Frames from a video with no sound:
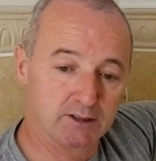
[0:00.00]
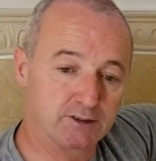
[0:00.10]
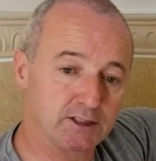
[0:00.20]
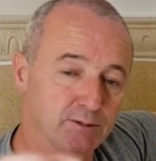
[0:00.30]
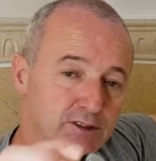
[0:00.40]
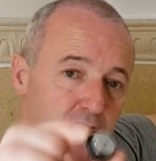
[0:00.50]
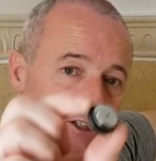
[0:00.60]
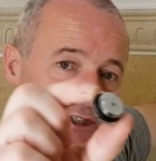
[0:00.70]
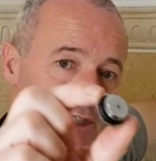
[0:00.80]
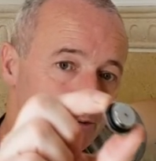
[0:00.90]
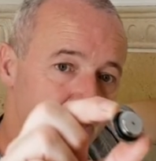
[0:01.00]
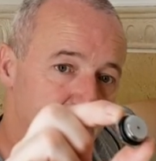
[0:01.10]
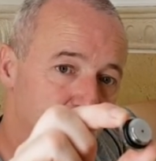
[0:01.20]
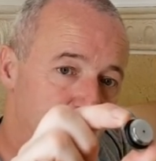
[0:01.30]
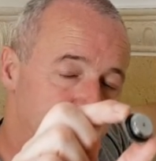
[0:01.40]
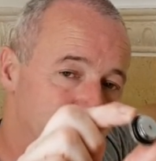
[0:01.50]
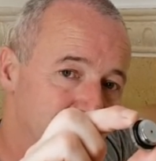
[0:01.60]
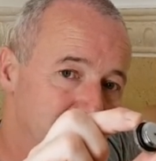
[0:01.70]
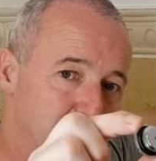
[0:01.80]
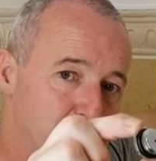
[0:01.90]
This one's on an O-ring as well. This
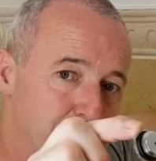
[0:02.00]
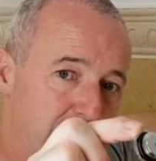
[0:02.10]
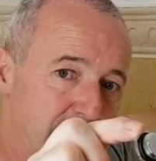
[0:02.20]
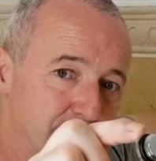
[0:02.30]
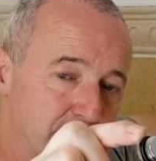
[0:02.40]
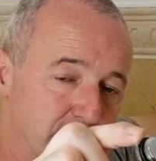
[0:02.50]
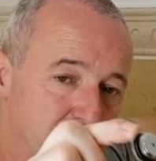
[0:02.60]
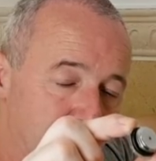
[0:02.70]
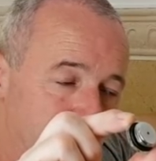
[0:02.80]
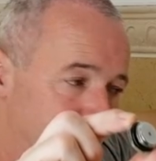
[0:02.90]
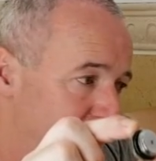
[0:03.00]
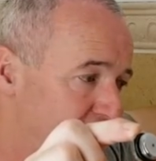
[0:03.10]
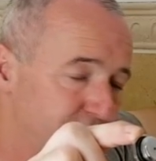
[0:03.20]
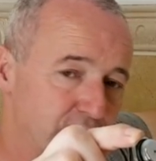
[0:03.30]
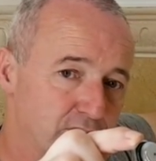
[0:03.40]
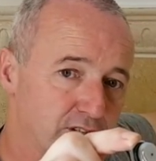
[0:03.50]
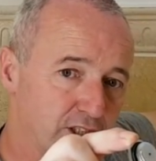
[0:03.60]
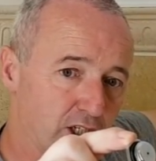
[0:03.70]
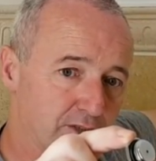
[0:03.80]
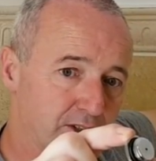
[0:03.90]
is the replacement, the HV30
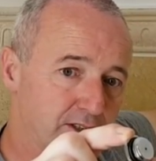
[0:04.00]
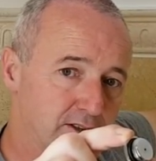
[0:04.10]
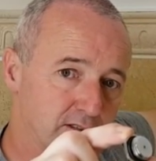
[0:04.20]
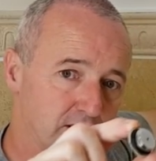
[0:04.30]
Autovent.